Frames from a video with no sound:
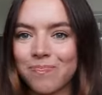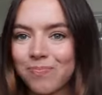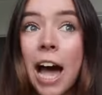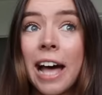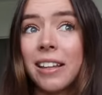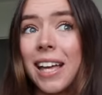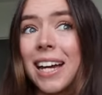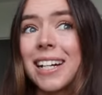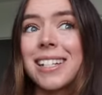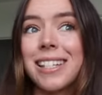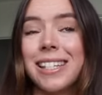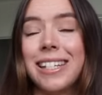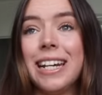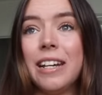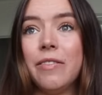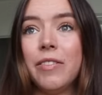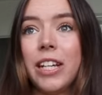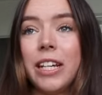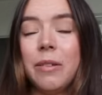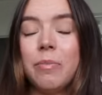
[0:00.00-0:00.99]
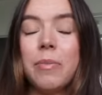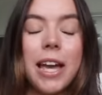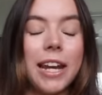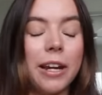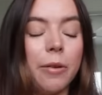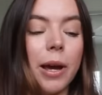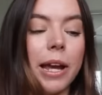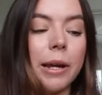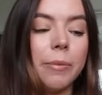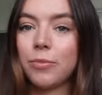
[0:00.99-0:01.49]
I liked Stevie.
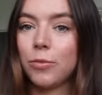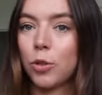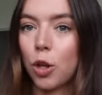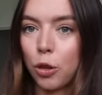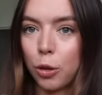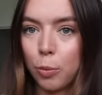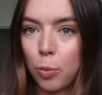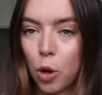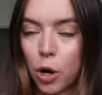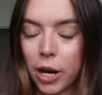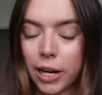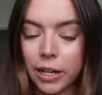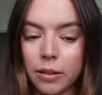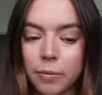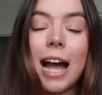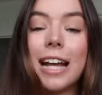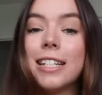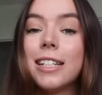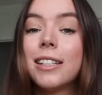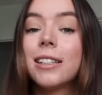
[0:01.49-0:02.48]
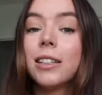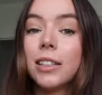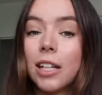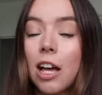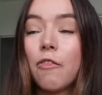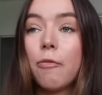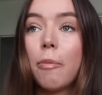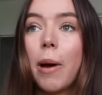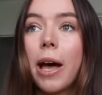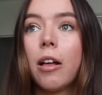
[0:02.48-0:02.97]
Anyway, not the point. I didn't
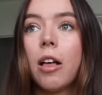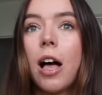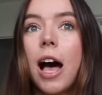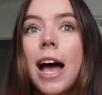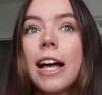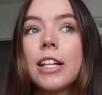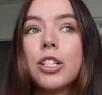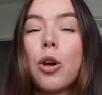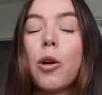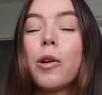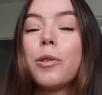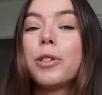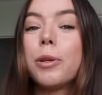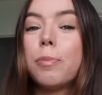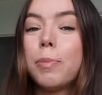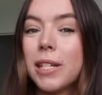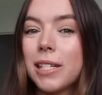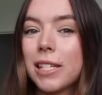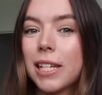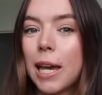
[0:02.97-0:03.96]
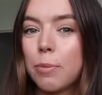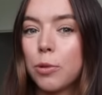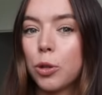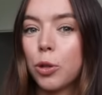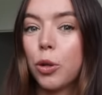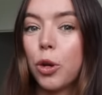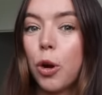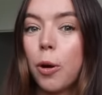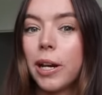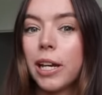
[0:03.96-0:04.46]
love Mile High, so I was a bit
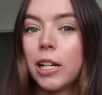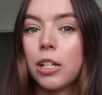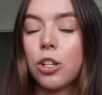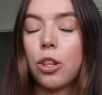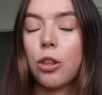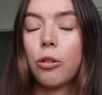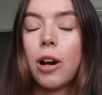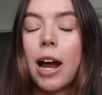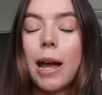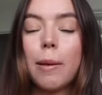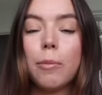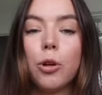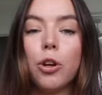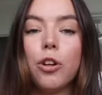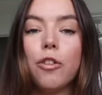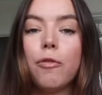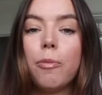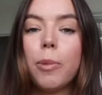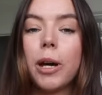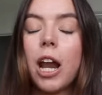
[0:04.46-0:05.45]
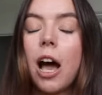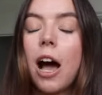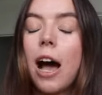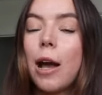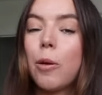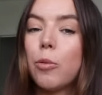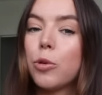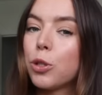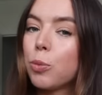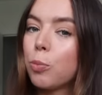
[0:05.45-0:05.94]
skeptical going into The Right Move, but
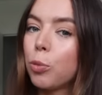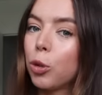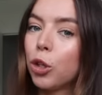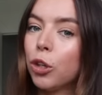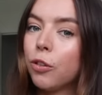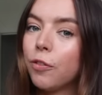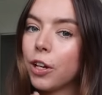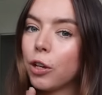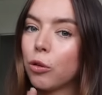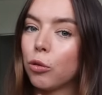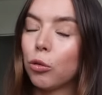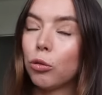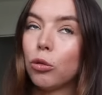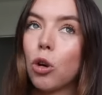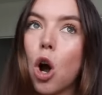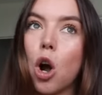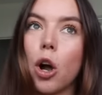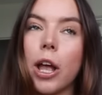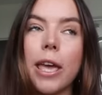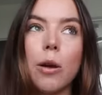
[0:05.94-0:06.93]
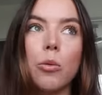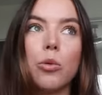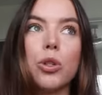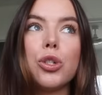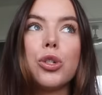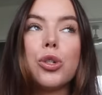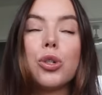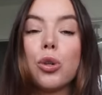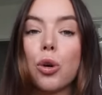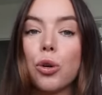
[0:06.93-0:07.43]
I was proven wrong. It
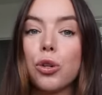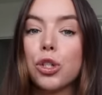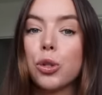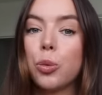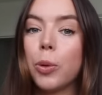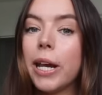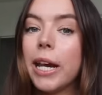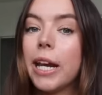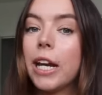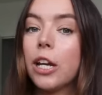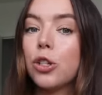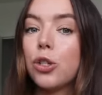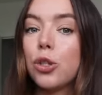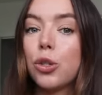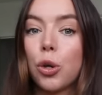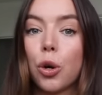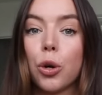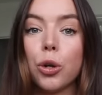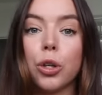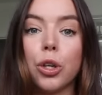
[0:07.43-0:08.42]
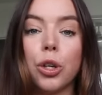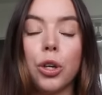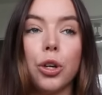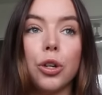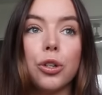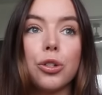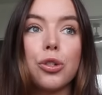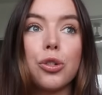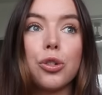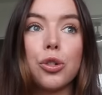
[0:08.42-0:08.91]
was so sweet, so
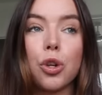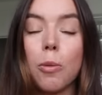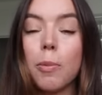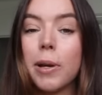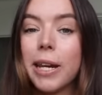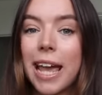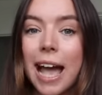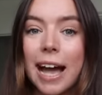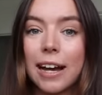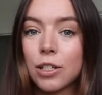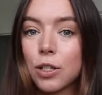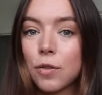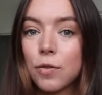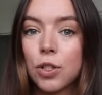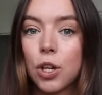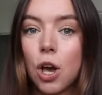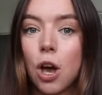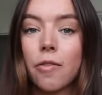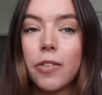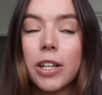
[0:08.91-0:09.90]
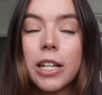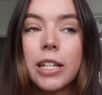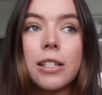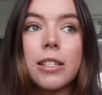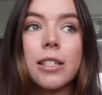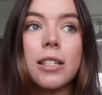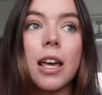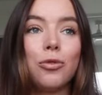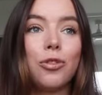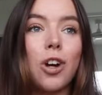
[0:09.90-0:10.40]
cute, so many acts of
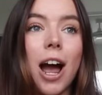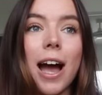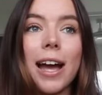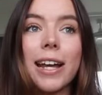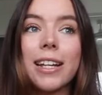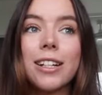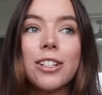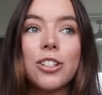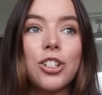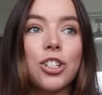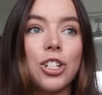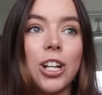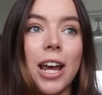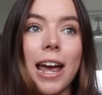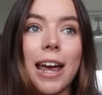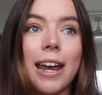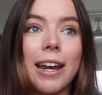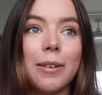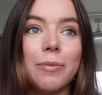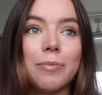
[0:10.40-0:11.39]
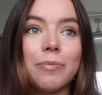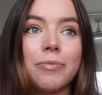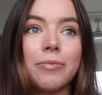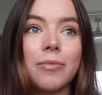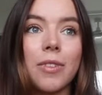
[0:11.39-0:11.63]
service. Ryan Shay,